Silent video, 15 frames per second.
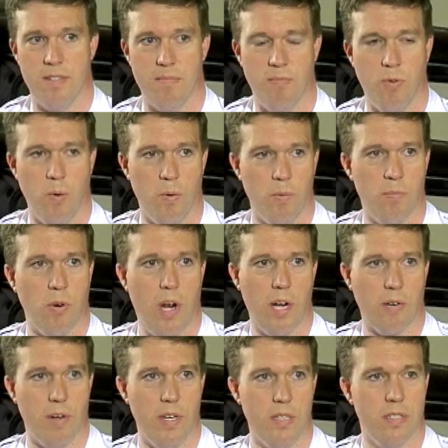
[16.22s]
some forward
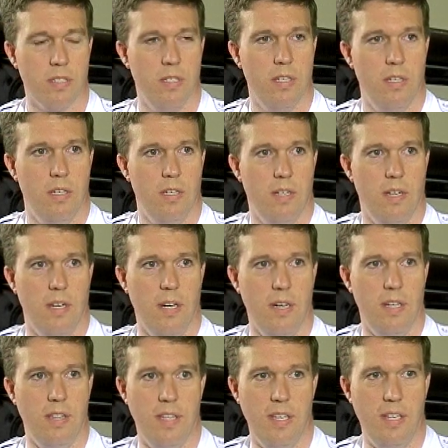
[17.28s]
progress
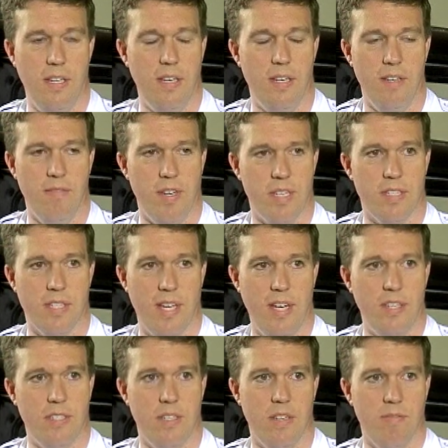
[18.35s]
in the
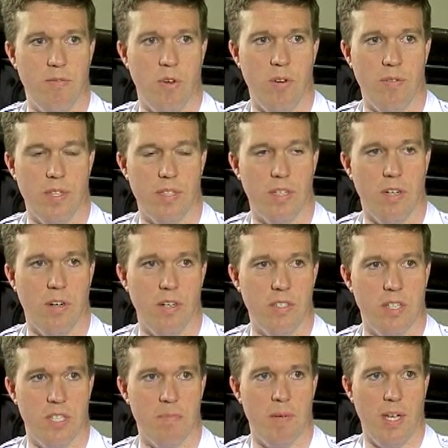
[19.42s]
investigation involving our
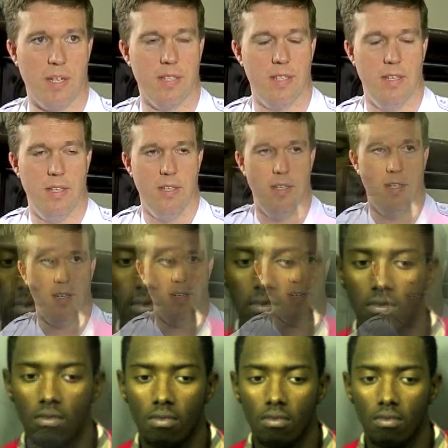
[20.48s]
suspect,
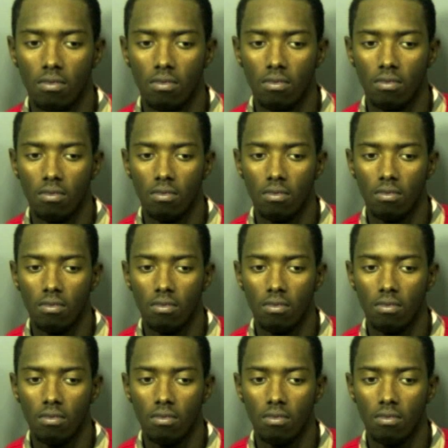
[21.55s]
Davon Wallace.
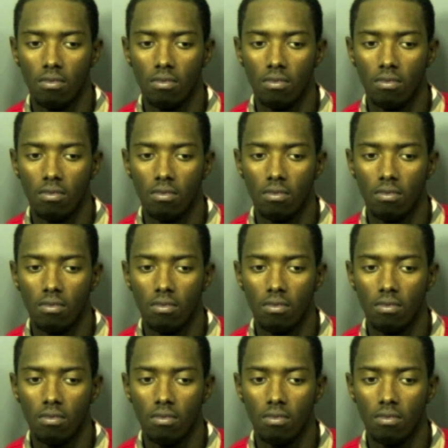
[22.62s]
As you
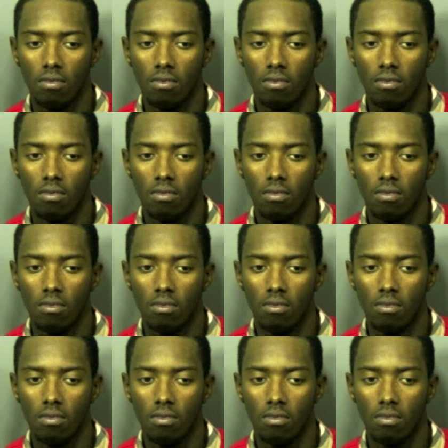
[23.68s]
know, Sunday,